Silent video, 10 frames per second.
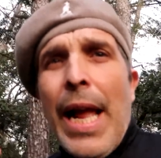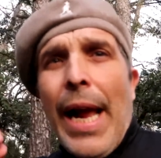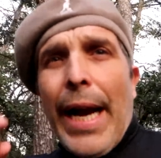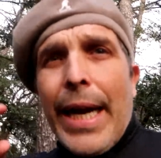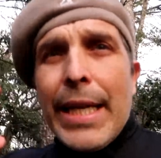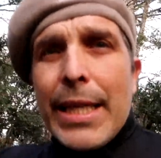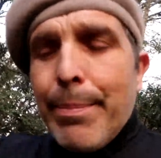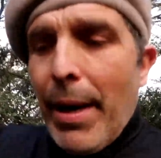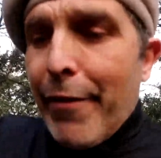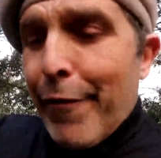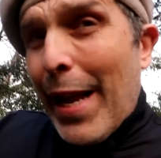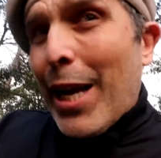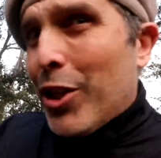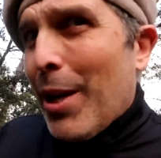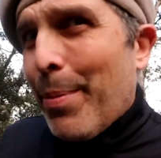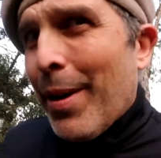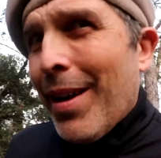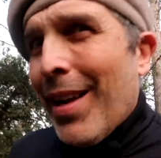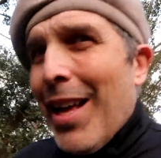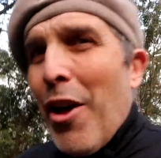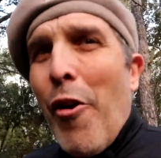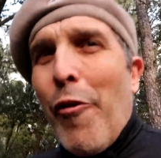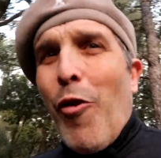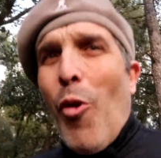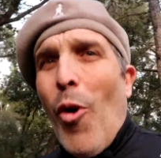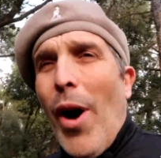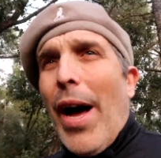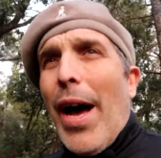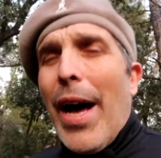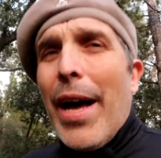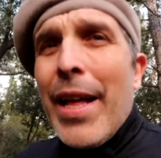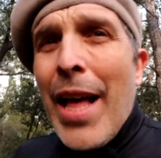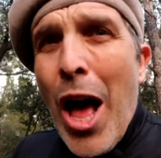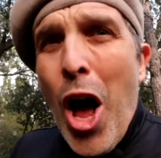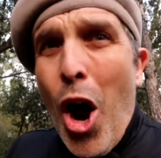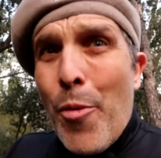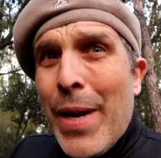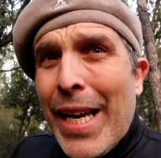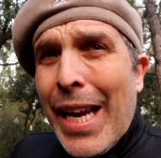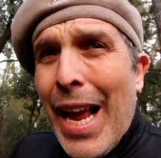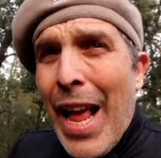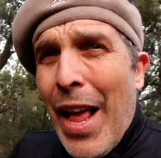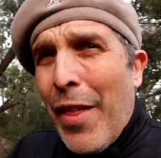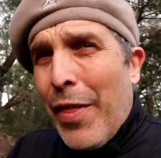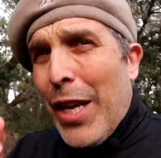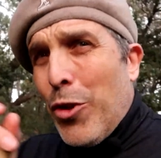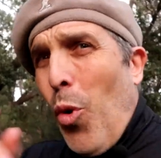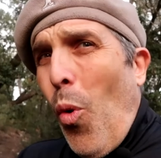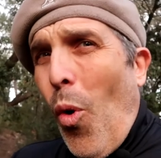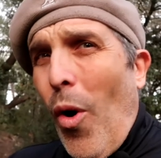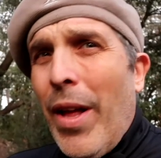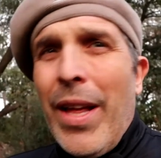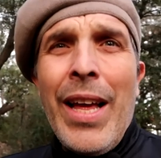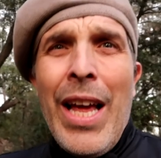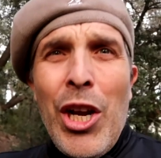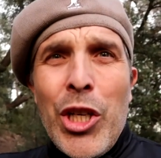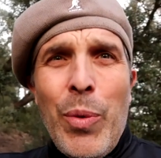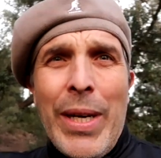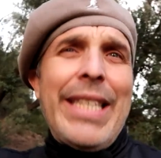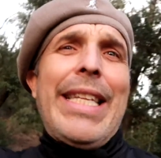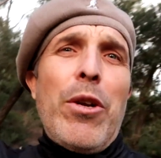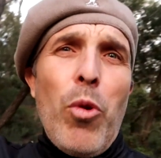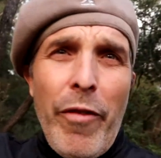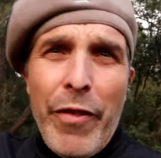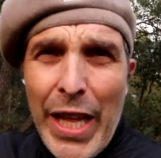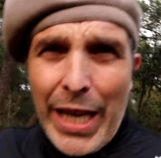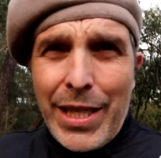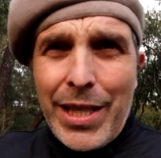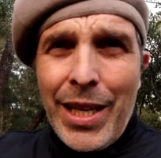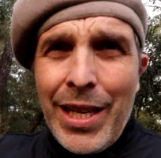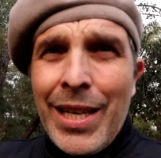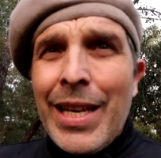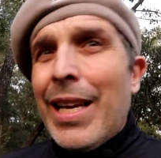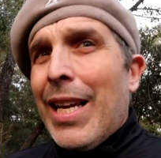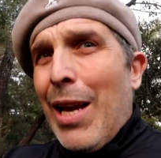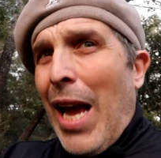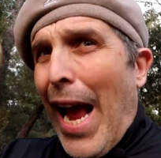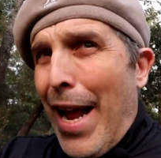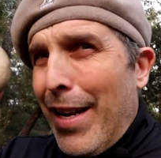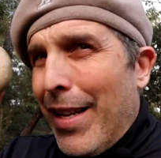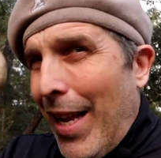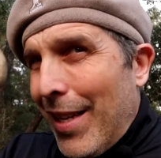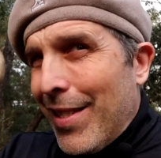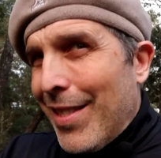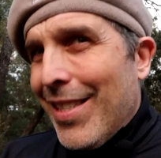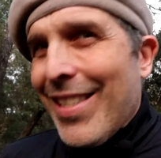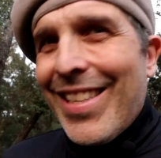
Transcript: and it's my flagship for opening the door to understand all of this and this.